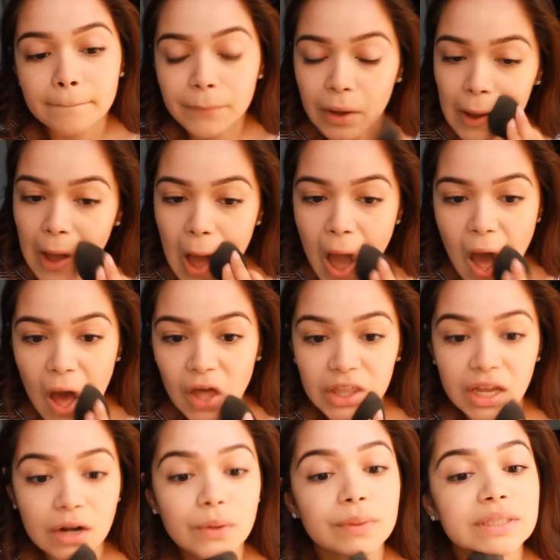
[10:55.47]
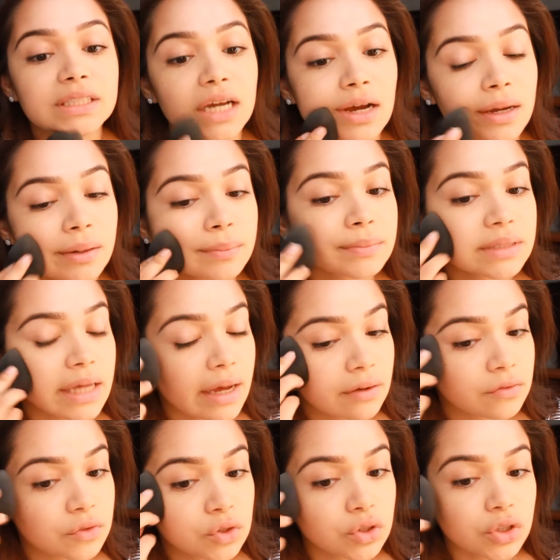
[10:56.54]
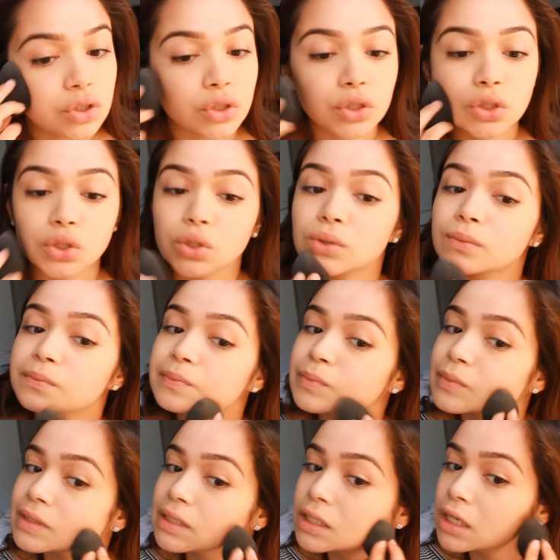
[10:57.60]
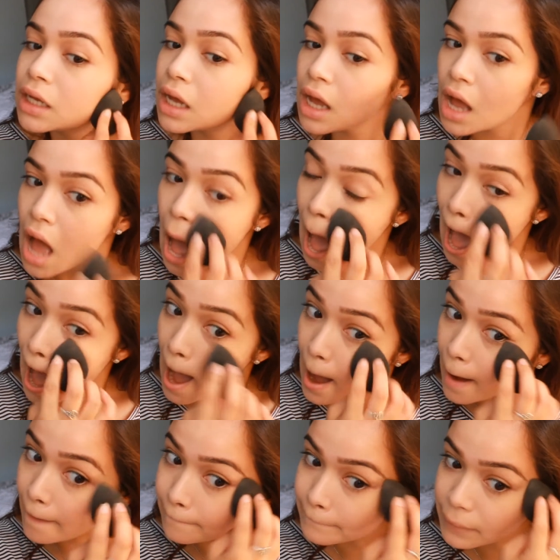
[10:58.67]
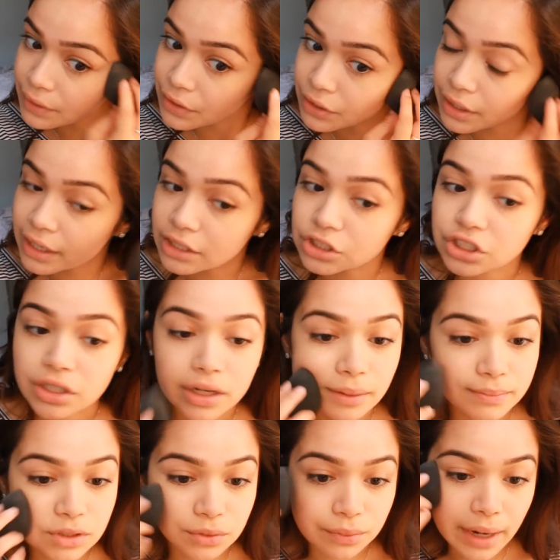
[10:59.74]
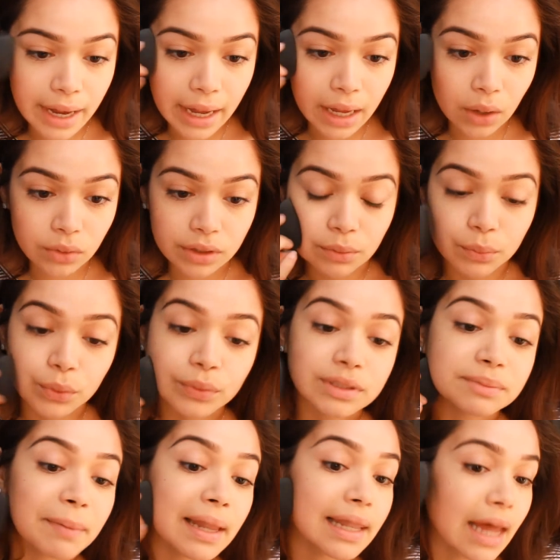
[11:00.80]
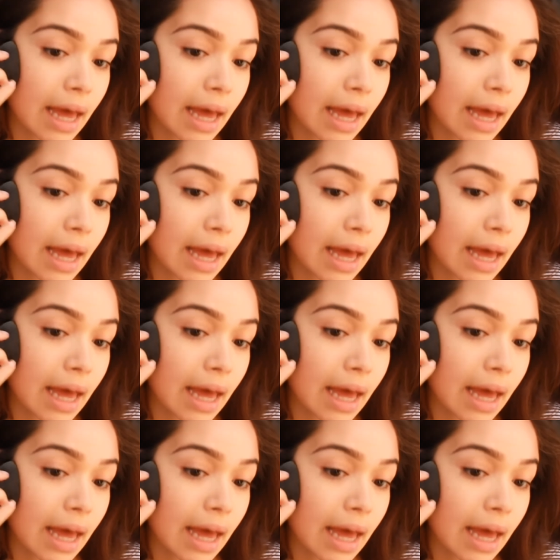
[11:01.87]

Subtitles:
but that always comes after Mother Nature comes around and ruins my